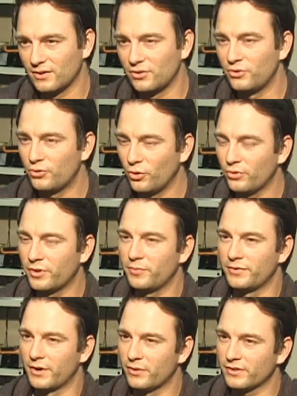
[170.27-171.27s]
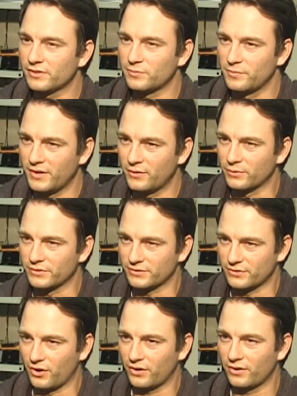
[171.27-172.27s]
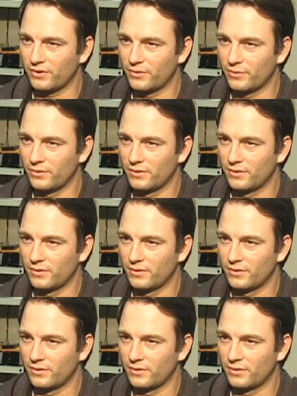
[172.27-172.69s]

You told him Derek Smith was stalking you?